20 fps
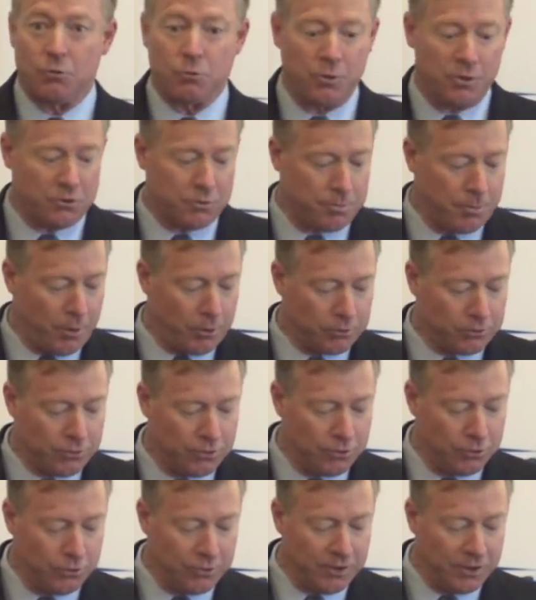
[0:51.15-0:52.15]
As we spoke
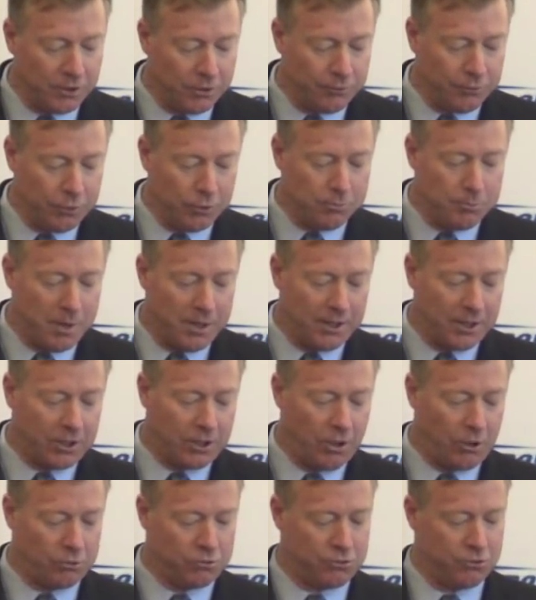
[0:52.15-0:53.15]
to and interviewed many
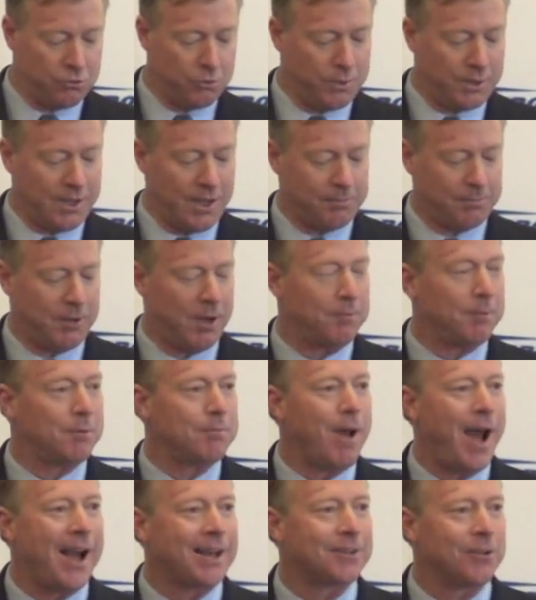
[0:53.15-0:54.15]
coaches, we kept
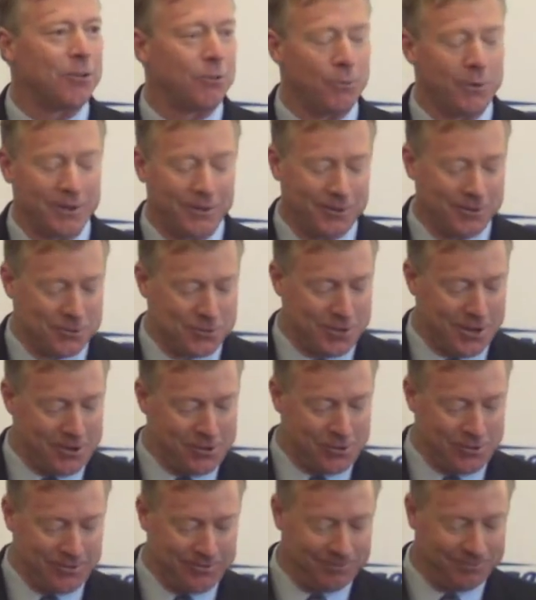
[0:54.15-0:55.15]
coming back to the
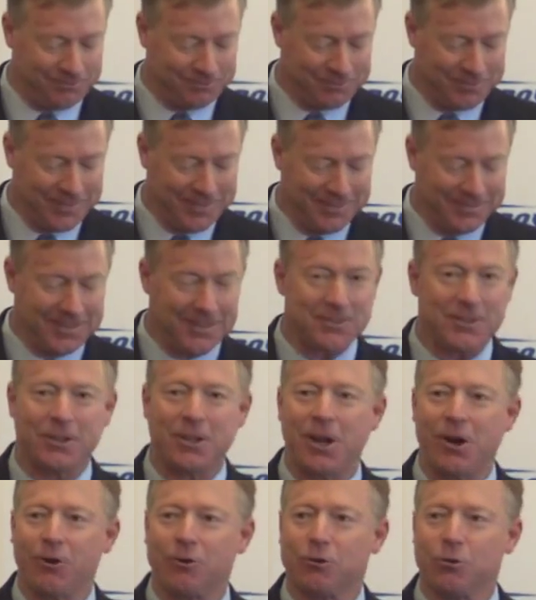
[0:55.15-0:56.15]
realization that the
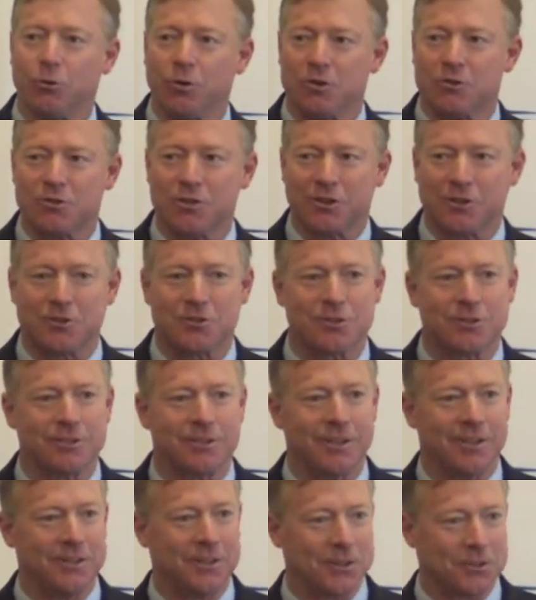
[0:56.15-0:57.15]

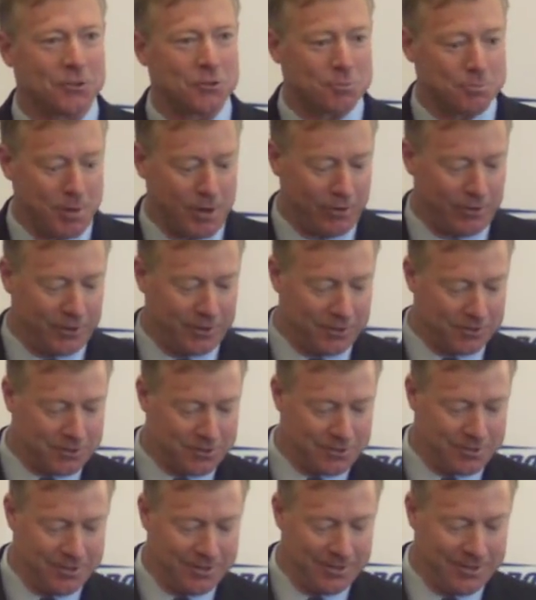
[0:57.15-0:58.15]
characteristics and the
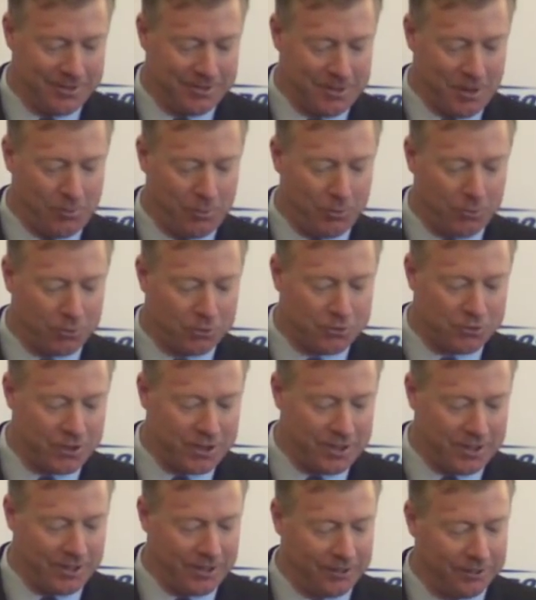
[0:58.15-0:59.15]
experience that we were
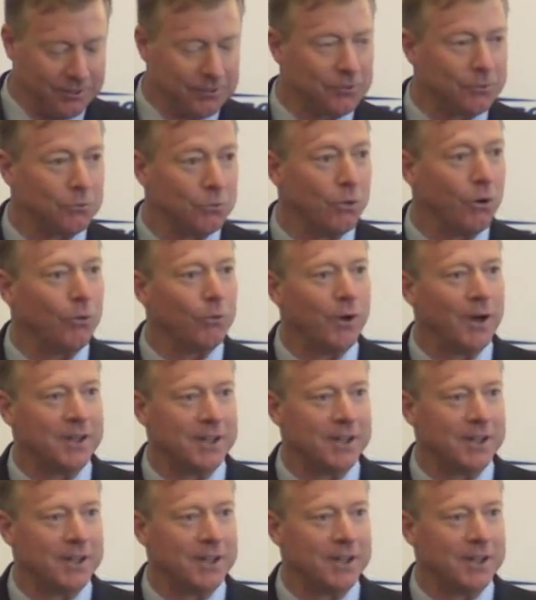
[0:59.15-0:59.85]
seeking were